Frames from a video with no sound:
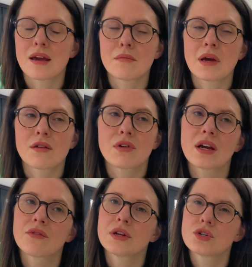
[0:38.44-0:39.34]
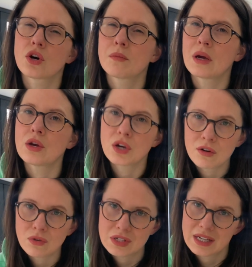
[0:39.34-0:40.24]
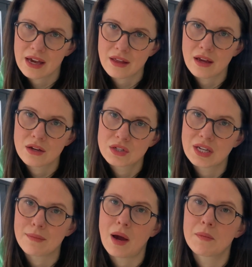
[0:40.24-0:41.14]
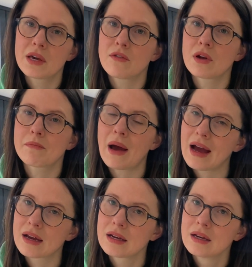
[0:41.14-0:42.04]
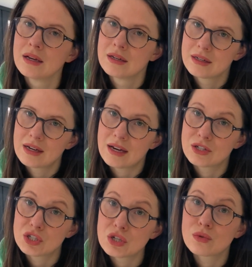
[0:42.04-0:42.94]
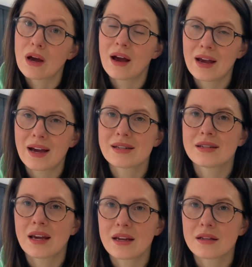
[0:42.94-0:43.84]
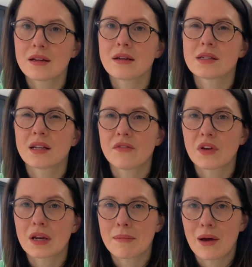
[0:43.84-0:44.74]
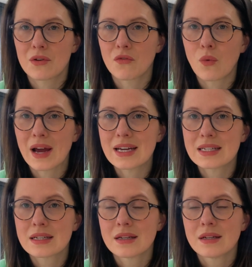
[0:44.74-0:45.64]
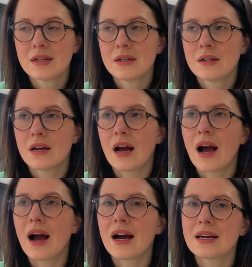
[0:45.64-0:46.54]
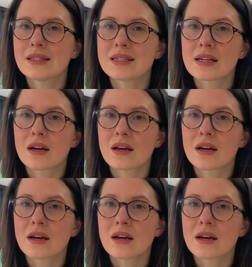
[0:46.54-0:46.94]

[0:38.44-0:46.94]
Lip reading: amenorrhea, and it took me a year altogether to get my period back. And to do that, I had to gain a significant amount of weight. And